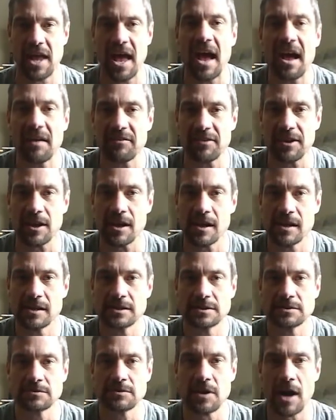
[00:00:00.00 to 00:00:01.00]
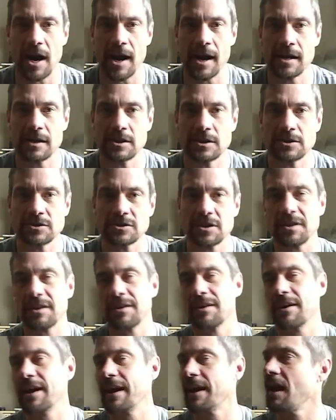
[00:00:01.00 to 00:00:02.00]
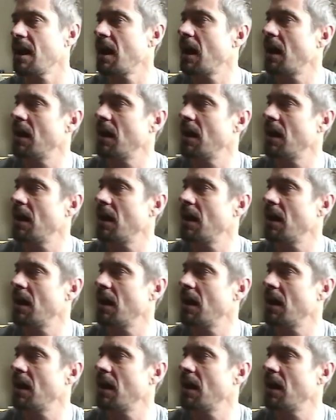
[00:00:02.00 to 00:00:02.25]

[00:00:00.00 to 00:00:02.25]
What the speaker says: heavy, right? So they're like,